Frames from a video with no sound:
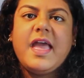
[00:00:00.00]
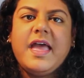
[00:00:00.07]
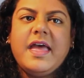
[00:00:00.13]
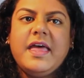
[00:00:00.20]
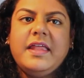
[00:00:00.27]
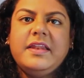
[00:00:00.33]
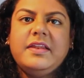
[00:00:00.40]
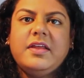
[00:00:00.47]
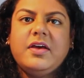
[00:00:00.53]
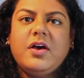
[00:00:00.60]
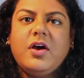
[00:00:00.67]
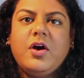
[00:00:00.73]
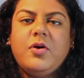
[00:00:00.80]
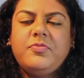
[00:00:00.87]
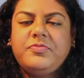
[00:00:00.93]
And
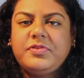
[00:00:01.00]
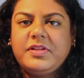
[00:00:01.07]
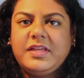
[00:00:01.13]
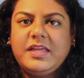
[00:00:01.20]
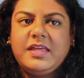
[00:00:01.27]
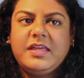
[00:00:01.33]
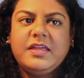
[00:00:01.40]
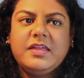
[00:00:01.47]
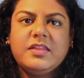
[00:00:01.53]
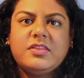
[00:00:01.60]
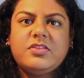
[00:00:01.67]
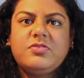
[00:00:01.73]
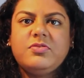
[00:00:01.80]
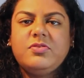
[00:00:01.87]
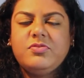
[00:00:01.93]
hopefully
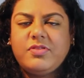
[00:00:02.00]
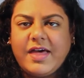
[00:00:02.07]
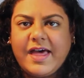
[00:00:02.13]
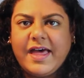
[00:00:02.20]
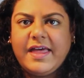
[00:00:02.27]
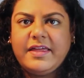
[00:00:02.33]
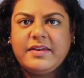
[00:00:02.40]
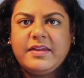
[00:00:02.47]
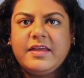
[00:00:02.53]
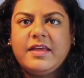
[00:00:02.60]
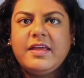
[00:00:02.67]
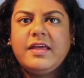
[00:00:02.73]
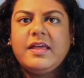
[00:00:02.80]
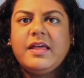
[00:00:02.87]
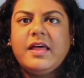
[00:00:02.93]
through that,
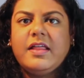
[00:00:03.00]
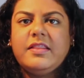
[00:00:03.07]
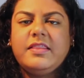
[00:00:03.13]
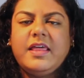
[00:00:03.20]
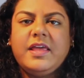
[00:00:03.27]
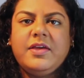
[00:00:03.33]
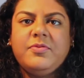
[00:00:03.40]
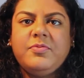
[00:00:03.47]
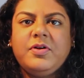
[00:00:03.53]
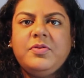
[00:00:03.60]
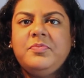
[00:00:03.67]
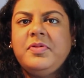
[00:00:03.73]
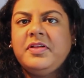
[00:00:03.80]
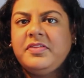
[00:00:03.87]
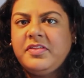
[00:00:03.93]
they
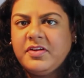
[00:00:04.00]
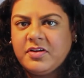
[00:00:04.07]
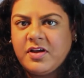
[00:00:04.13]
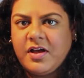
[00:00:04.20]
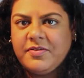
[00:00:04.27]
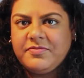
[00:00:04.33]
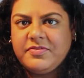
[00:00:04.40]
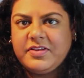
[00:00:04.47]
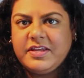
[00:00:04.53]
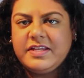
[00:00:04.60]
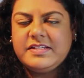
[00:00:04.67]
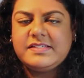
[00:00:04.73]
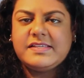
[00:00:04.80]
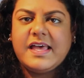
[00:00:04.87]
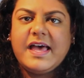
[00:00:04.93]
will build their
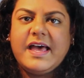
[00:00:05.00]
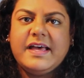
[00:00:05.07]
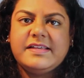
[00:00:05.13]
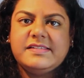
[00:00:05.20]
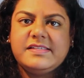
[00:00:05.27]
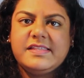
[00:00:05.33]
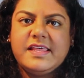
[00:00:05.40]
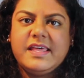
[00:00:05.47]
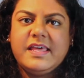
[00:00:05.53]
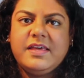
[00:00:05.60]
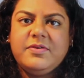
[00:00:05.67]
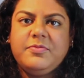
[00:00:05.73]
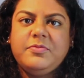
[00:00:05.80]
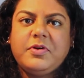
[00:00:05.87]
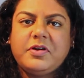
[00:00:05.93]
confidence as
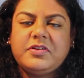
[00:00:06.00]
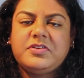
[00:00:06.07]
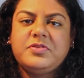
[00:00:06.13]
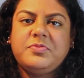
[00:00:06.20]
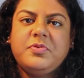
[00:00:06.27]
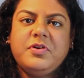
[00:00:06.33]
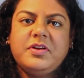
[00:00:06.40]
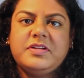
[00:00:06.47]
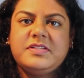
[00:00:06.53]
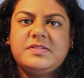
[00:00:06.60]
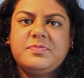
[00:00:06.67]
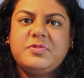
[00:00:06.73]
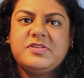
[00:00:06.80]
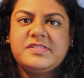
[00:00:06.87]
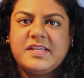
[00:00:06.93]
they work towards
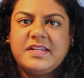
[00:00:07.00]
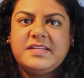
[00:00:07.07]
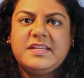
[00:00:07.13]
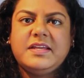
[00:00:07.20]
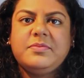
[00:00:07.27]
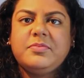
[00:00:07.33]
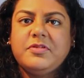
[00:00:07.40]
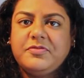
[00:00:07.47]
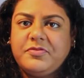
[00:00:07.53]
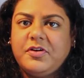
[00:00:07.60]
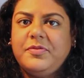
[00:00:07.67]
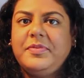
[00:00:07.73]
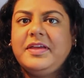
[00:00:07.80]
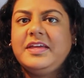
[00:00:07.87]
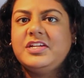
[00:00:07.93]
presenting,
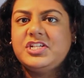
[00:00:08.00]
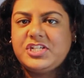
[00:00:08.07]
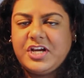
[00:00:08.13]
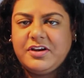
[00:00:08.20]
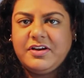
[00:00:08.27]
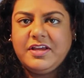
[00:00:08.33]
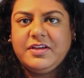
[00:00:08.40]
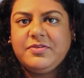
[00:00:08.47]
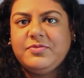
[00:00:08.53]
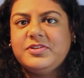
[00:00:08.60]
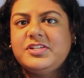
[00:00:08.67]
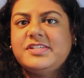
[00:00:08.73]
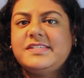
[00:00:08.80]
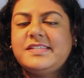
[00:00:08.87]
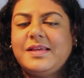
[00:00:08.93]
performing, and sharing,
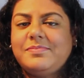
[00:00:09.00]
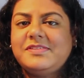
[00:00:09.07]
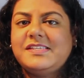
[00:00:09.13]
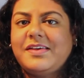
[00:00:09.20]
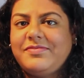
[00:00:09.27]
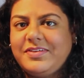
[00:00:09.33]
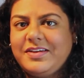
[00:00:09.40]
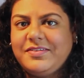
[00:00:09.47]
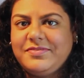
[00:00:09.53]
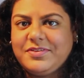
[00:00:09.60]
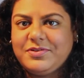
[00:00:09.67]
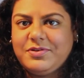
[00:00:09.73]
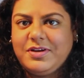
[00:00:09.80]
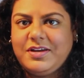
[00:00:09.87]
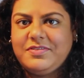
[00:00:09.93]
which is step 7 of the
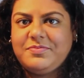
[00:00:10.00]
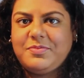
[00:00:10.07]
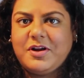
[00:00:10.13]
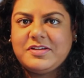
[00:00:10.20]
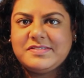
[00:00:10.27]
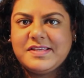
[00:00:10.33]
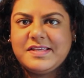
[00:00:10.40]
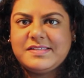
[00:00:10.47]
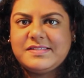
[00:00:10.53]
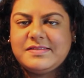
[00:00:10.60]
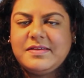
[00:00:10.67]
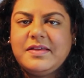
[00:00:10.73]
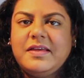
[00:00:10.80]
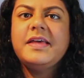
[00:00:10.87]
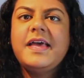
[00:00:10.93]
creative
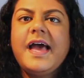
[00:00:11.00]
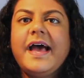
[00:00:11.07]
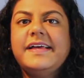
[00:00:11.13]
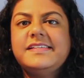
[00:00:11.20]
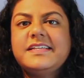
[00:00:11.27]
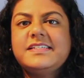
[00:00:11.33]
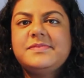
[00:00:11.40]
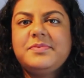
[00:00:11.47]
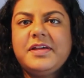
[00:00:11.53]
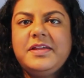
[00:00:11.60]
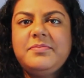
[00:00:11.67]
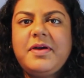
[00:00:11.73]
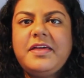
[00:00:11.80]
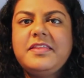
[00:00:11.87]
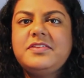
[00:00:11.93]
process. As
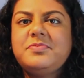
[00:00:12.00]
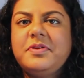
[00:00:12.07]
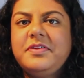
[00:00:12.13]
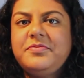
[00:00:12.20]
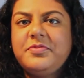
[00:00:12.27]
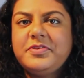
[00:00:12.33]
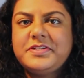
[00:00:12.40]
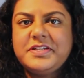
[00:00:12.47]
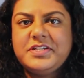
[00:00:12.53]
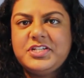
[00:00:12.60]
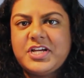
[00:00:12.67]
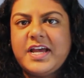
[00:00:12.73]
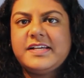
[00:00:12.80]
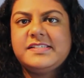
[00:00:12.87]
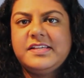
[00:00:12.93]
explained by the 2014
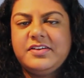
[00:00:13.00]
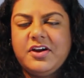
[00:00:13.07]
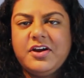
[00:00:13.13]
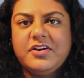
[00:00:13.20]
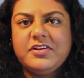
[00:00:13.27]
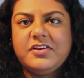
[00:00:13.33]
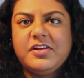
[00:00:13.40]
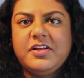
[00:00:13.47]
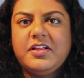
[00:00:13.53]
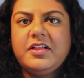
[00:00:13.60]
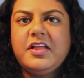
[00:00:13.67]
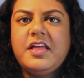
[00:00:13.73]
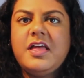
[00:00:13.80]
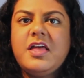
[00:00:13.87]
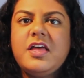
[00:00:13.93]
Jackson
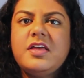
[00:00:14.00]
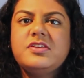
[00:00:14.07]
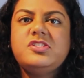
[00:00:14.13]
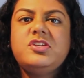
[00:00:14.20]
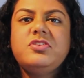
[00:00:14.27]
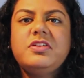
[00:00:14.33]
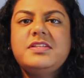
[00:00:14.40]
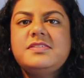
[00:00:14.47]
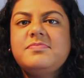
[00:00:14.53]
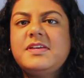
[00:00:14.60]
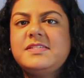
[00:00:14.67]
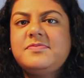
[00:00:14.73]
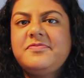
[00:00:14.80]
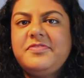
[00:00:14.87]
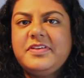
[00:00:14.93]
article, students
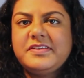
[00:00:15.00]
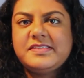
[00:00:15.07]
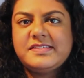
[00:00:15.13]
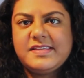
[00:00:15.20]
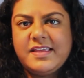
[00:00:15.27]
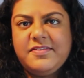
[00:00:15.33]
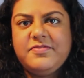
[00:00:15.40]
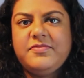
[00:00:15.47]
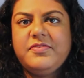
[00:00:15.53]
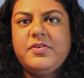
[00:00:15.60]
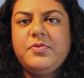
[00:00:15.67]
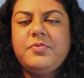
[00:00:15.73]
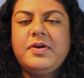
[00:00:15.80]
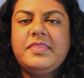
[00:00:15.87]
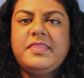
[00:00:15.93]
must feel safe
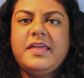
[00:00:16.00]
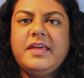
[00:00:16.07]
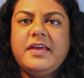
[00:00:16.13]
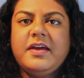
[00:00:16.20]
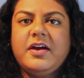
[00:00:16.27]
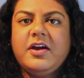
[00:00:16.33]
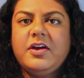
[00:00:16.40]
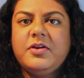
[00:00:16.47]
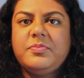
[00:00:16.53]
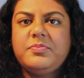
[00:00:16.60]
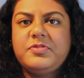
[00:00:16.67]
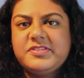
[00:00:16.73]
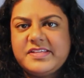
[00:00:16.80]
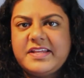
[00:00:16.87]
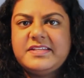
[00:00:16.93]
when they are
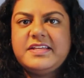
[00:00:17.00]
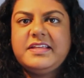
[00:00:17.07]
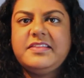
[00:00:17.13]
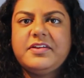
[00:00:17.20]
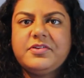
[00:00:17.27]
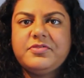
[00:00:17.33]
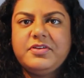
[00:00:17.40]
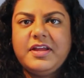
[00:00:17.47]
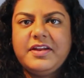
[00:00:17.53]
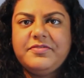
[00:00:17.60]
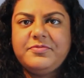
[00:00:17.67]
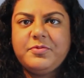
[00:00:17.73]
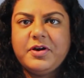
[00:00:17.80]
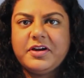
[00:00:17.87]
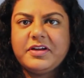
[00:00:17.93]
presenting their
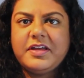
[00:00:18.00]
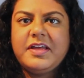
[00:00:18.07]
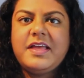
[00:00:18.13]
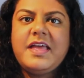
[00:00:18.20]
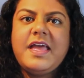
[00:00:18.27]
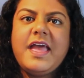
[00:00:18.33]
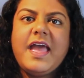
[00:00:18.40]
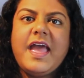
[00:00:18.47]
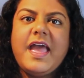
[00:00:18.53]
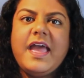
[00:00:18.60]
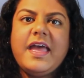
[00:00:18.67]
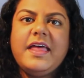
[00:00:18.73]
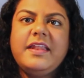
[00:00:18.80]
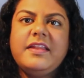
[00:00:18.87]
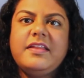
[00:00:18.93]
creative work.
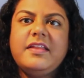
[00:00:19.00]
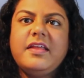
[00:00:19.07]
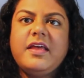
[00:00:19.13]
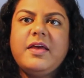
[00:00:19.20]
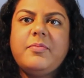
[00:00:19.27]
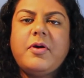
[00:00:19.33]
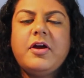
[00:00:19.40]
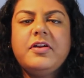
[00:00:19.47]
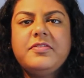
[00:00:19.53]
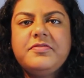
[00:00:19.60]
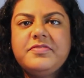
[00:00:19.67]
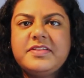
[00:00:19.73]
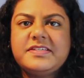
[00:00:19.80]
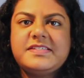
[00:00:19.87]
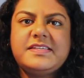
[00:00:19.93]
And part
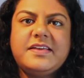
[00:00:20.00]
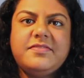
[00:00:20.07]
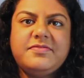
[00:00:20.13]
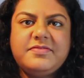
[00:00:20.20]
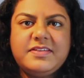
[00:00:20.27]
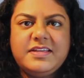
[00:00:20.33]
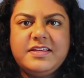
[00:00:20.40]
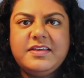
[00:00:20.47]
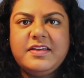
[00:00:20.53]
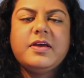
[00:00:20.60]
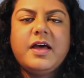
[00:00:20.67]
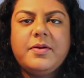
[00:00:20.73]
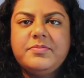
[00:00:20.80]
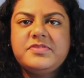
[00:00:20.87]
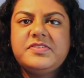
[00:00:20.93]
of the safety
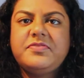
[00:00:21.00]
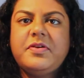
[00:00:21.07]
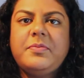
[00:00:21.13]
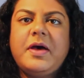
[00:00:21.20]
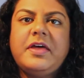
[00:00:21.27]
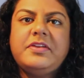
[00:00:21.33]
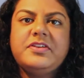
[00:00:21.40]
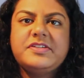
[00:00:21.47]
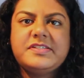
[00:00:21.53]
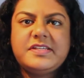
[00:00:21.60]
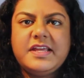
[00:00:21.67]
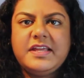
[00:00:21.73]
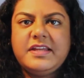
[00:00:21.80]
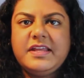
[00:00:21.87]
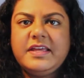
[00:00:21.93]
comes from
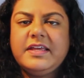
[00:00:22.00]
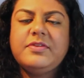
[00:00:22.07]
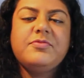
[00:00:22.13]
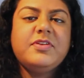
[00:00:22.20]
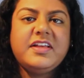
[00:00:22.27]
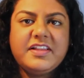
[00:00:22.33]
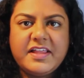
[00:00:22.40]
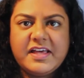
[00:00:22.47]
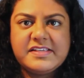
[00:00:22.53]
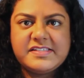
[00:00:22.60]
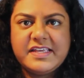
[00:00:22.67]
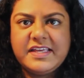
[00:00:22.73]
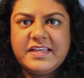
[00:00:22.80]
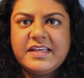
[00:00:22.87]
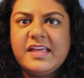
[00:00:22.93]
understanding and
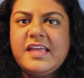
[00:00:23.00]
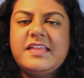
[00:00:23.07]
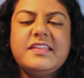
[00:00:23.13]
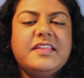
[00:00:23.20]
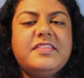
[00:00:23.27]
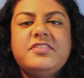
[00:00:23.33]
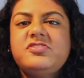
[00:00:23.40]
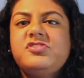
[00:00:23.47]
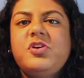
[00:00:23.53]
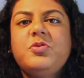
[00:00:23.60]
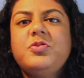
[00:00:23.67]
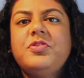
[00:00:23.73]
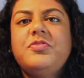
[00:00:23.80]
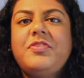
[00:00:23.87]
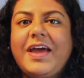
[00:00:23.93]
realizing that there's no
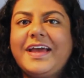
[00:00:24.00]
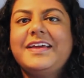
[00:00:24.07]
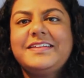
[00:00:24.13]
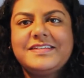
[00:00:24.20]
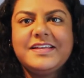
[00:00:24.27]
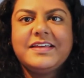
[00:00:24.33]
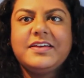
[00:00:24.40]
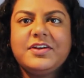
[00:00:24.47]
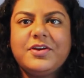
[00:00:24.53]
correct